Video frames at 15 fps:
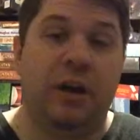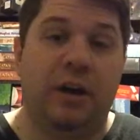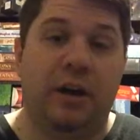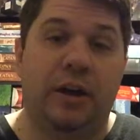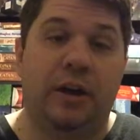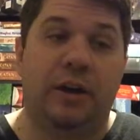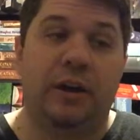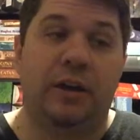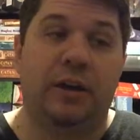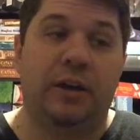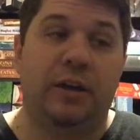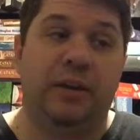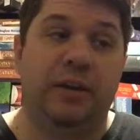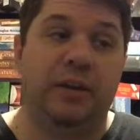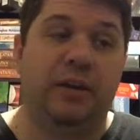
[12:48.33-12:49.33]

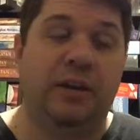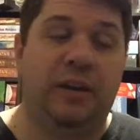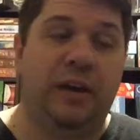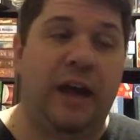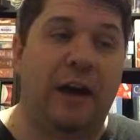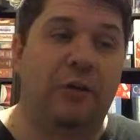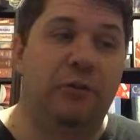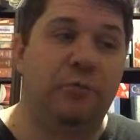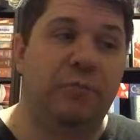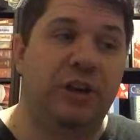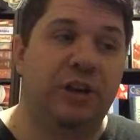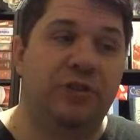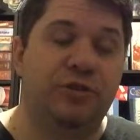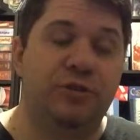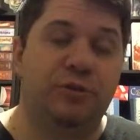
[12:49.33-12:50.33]
It allowed
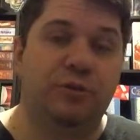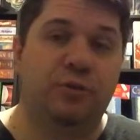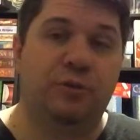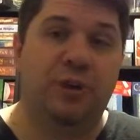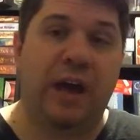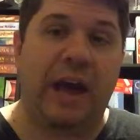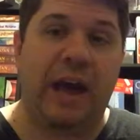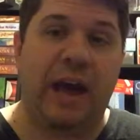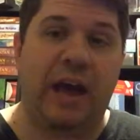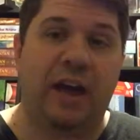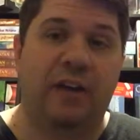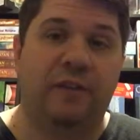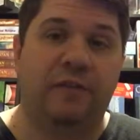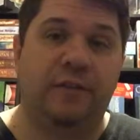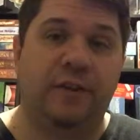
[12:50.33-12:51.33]
me to
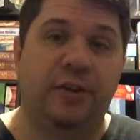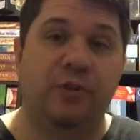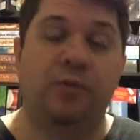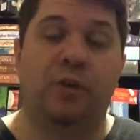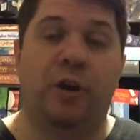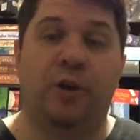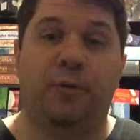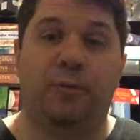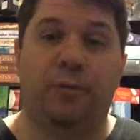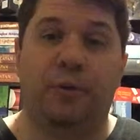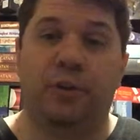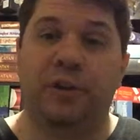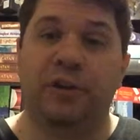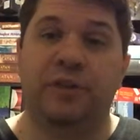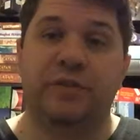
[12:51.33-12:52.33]
have cute
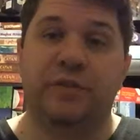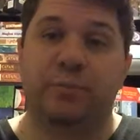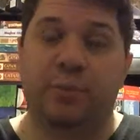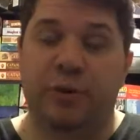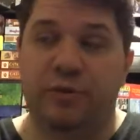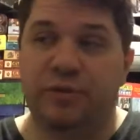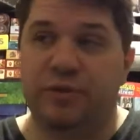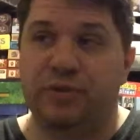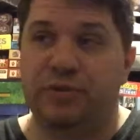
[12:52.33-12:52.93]
artwork as opposed